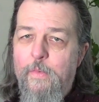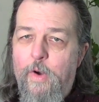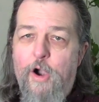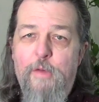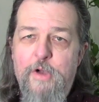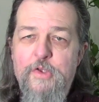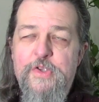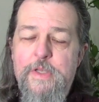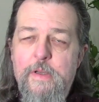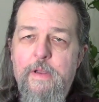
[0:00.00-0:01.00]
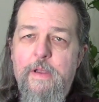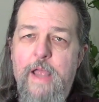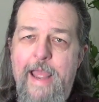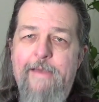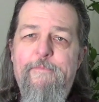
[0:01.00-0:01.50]
we're almost
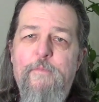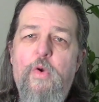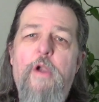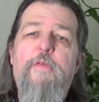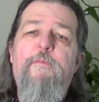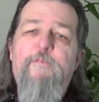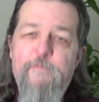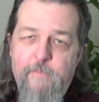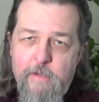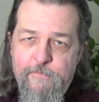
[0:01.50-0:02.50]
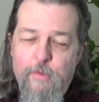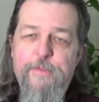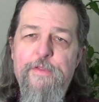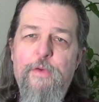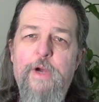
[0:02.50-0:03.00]
half, we're a
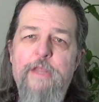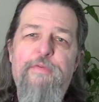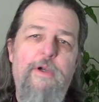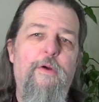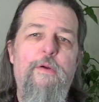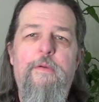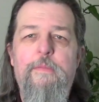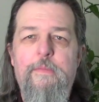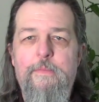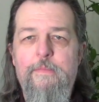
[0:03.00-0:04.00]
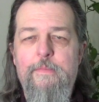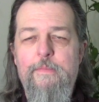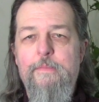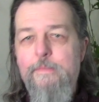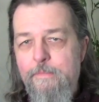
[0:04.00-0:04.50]
fourth of the way through.
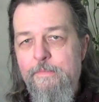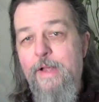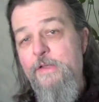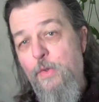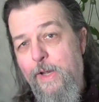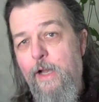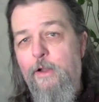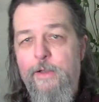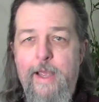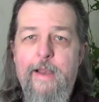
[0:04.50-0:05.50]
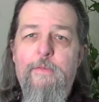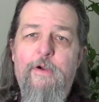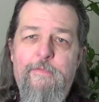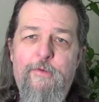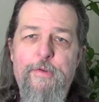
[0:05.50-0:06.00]
That's a way to look at it.
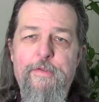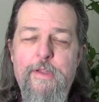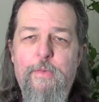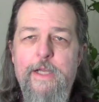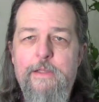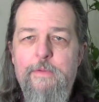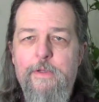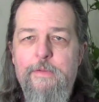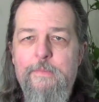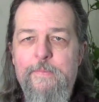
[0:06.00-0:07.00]
We're a fourth of the way through.